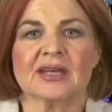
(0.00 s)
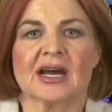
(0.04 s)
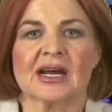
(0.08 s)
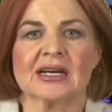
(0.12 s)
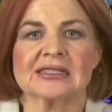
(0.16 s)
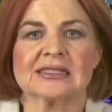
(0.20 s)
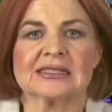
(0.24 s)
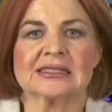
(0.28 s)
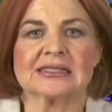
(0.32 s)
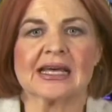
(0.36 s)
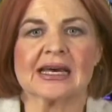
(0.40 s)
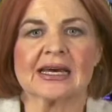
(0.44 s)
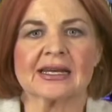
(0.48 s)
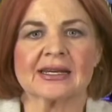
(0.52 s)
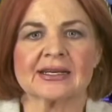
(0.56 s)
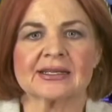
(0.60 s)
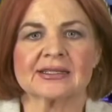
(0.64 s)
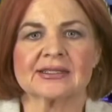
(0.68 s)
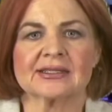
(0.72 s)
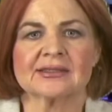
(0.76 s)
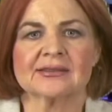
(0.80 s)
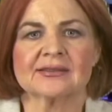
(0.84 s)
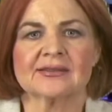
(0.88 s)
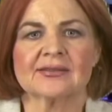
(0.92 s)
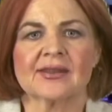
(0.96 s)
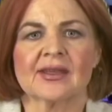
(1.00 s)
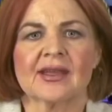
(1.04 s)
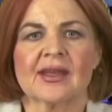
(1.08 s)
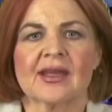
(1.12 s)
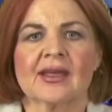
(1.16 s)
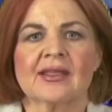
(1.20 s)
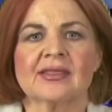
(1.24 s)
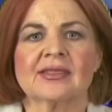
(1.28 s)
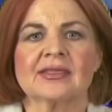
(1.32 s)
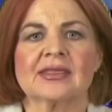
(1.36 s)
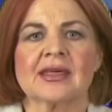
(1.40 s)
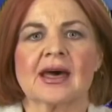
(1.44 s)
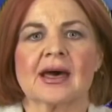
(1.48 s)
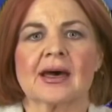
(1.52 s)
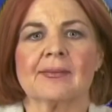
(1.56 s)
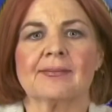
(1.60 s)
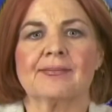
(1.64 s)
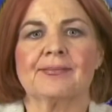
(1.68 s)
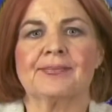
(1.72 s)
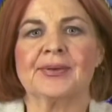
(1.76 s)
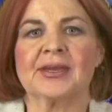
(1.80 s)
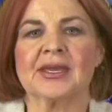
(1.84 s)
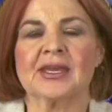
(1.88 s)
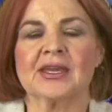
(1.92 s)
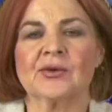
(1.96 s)
I said it.
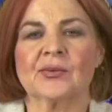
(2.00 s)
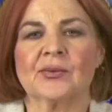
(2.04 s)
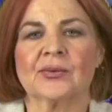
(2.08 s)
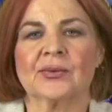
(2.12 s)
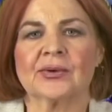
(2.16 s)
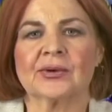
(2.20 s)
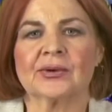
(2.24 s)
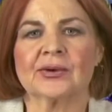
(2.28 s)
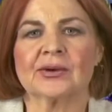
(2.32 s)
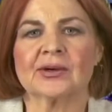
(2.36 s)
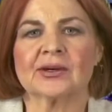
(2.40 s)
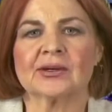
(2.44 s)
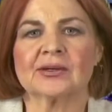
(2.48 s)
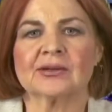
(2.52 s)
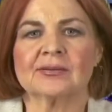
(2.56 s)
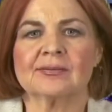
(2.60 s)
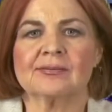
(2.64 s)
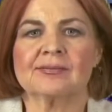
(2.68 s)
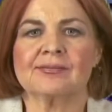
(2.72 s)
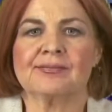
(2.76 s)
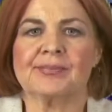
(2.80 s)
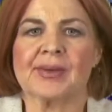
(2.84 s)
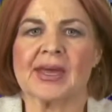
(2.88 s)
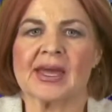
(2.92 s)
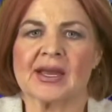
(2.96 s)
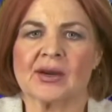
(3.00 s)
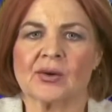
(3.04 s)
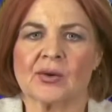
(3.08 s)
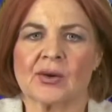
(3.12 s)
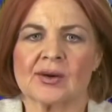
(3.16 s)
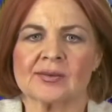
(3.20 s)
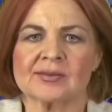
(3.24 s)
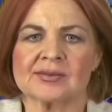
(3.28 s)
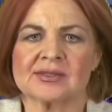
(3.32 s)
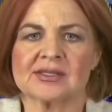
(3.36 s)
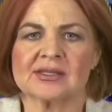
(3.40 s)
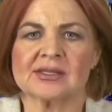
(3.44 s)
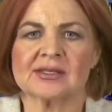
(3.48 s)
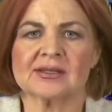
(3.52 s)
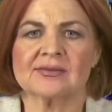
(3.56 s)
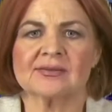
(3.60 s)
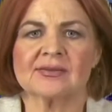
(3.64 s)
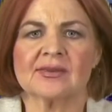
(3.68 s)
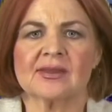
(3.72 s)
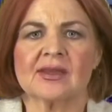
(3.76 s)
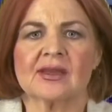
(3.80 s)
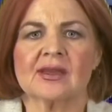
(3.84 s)
The B word, bankruptcy.